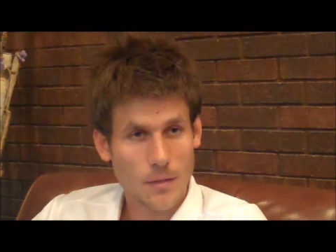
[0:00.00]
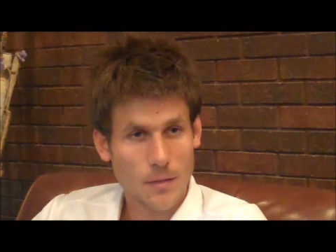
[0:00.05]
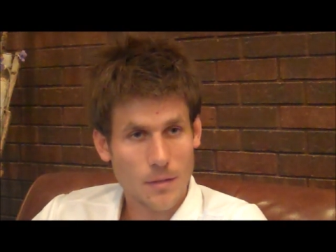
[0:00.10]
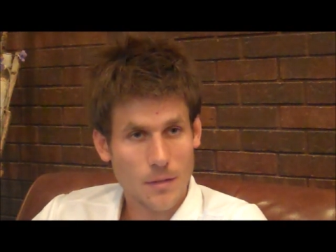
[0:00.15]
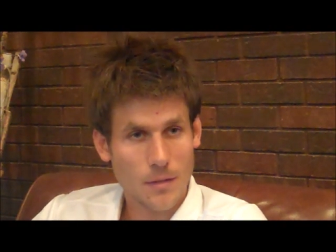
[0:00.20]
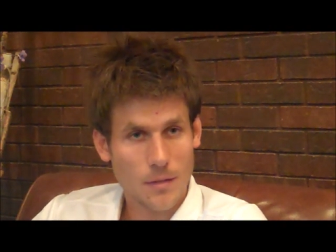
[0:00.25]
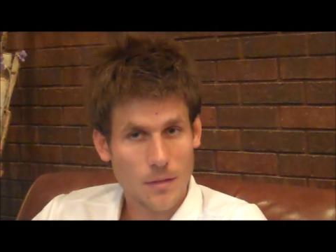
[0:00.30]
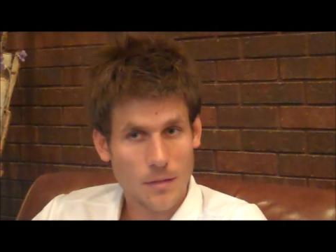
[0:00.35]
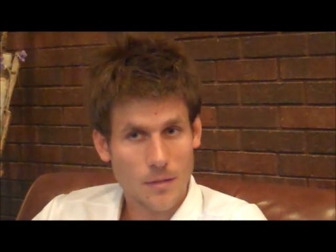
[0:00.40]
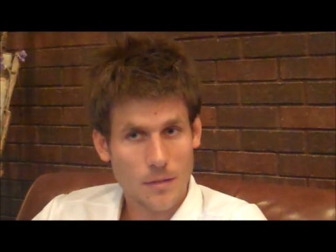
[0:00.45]

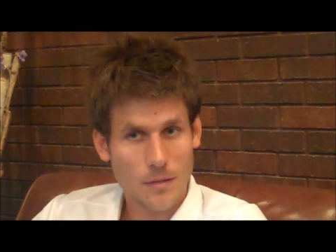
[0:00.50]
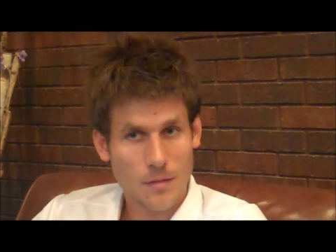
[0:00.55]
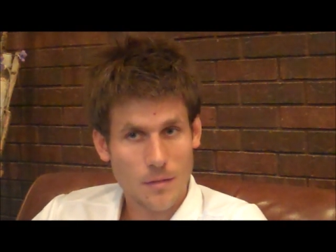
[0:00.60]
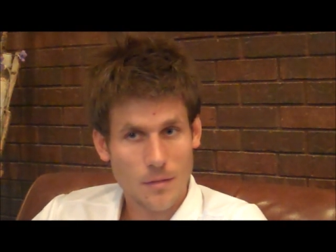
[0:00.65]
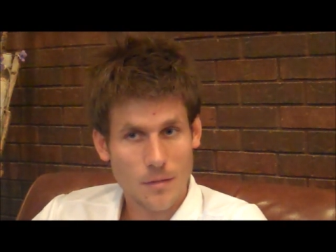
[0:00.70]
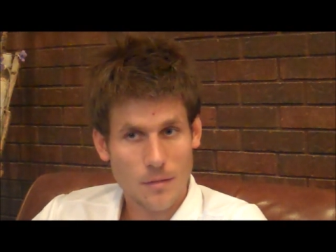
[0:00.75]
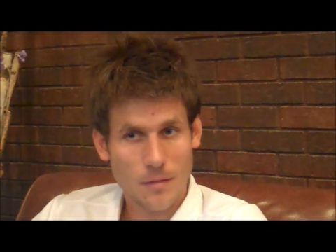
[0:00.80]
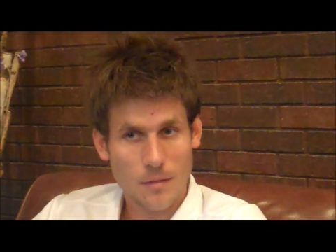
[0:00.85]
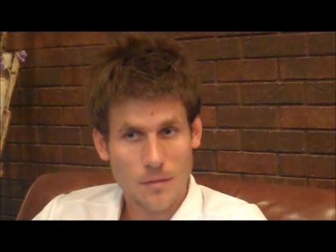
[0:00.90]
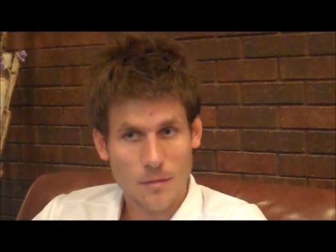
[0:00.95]

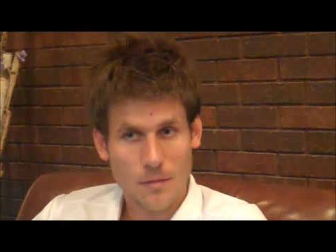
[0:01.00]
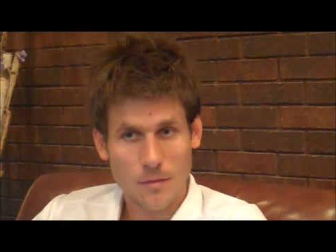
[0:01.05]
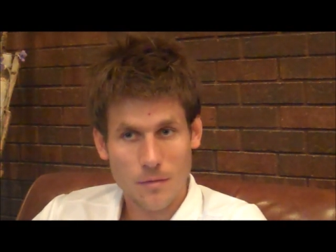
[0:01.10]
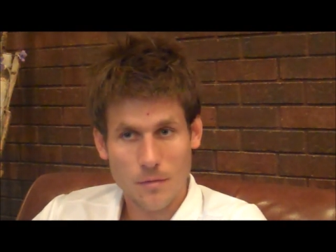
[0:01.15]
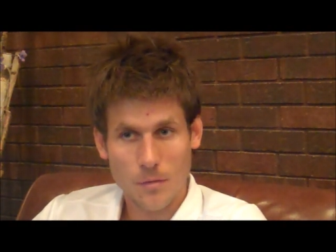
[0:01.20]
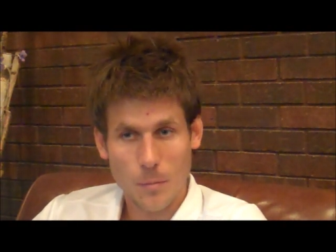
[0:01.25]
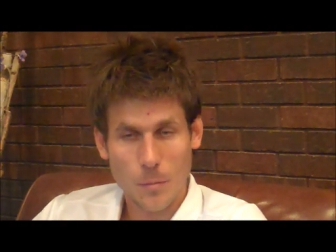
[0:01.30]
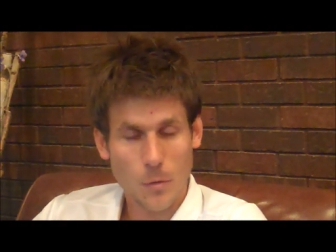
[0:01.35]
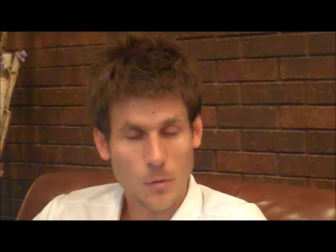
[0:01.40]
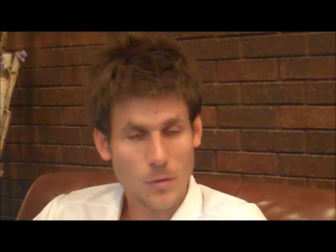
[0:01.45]
uh,
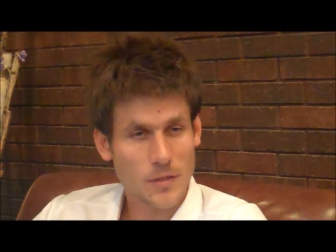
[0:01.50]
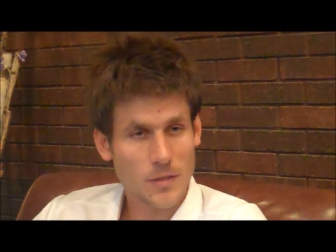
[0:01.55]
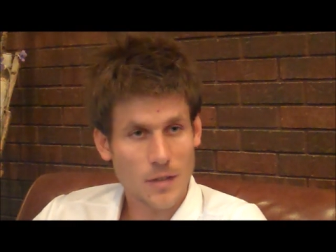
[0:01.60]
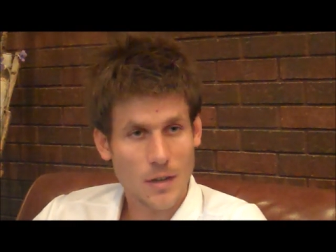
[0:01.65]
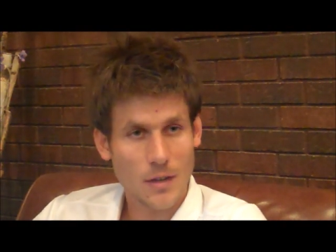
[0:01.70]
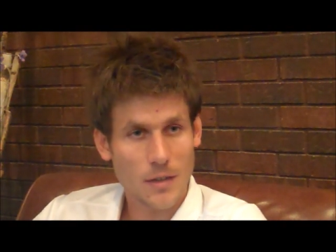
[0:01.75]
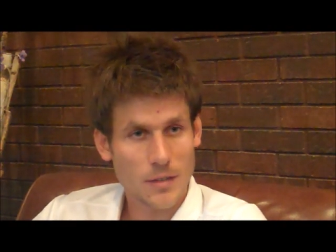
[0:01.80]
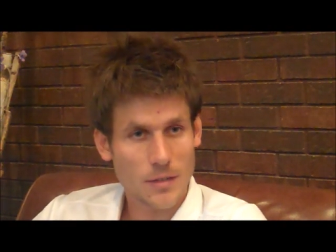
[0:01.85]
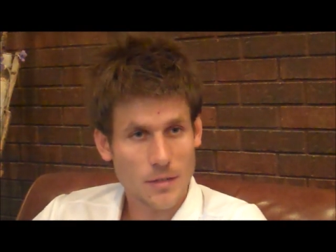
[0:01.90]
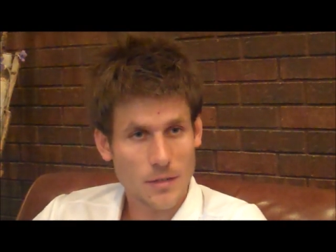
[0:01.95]
on both
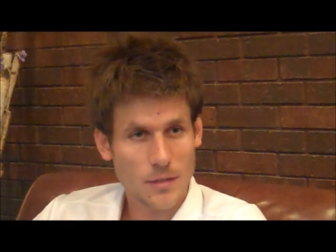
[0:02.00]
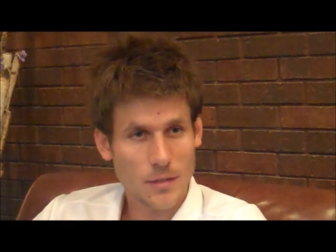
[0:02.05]
sides.